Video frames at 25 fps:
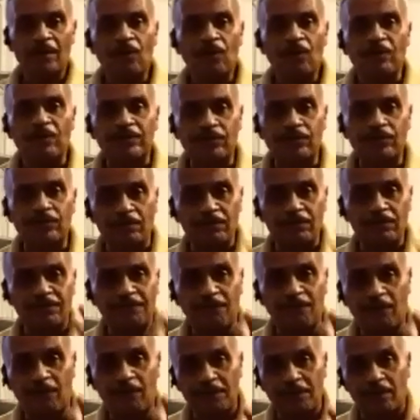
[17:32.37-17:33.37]
With those
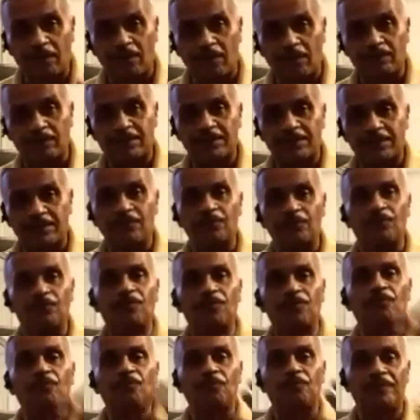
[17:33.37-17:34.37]
4 notes,
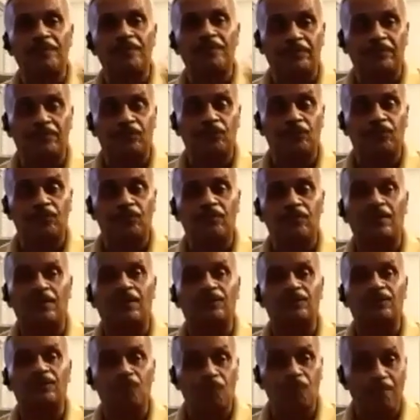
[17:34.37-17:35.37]
we do a
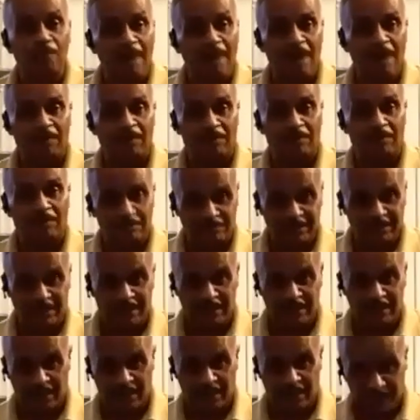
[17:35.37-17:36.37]
tumbao.
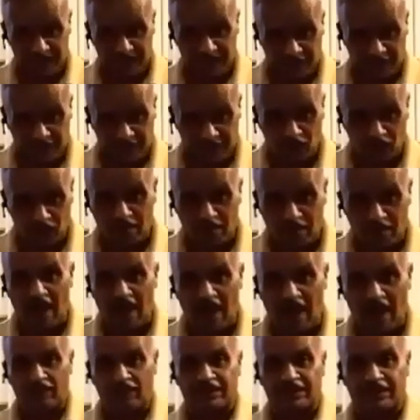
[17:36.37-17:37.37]
This is a tumbao,
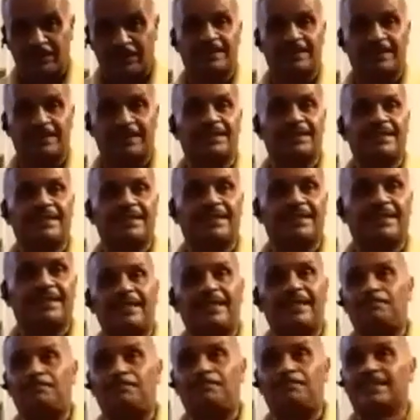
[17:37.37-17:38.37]
which is 90%
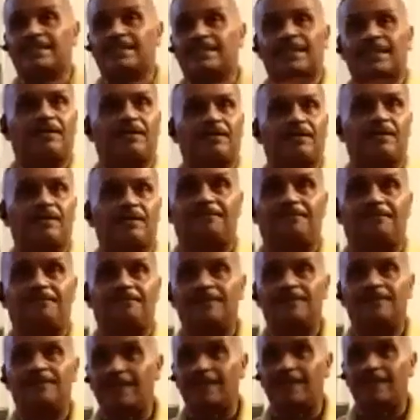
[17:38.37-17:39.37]
of
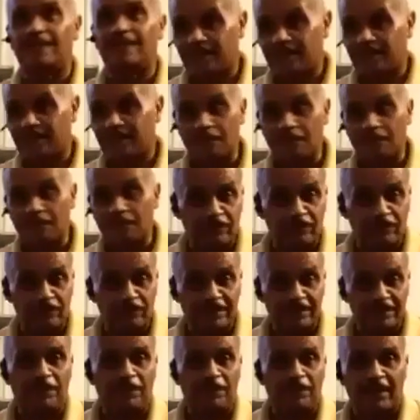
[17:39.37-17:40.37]
the music that we
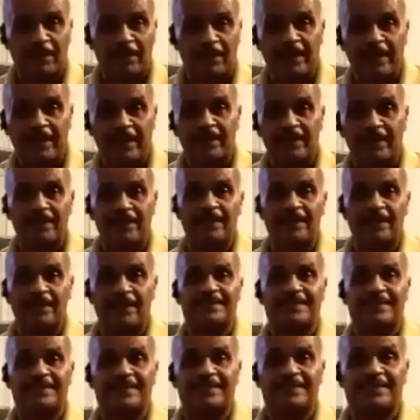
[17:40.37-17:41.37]
play in
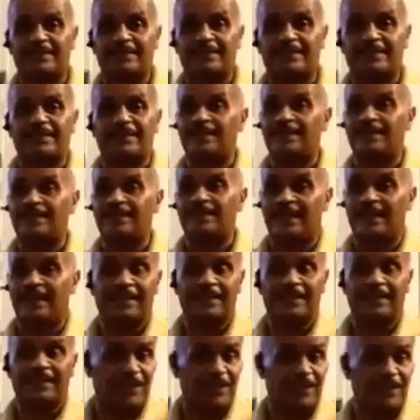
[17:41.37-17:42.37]
salsa and in
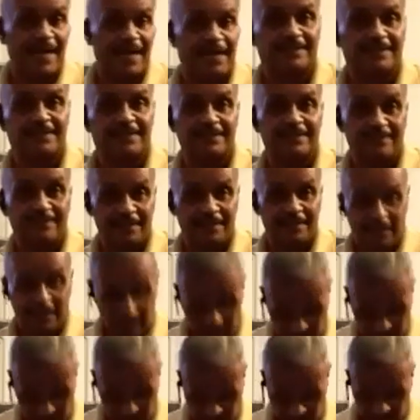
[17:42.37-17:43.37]
jazz.
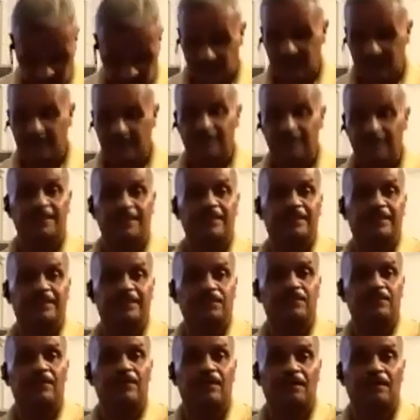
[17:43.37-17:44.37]
It's this
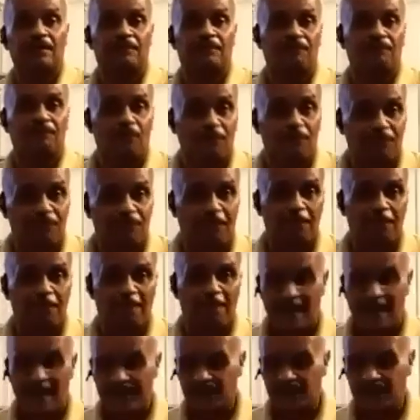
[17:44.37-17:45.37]
4/4
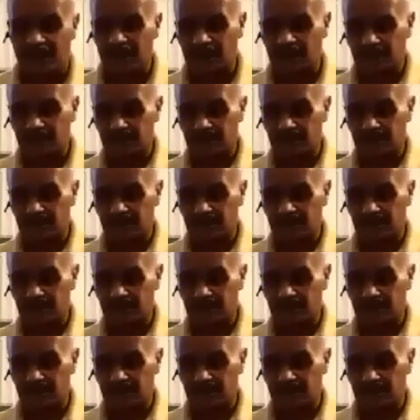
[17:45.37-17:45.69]
pattern.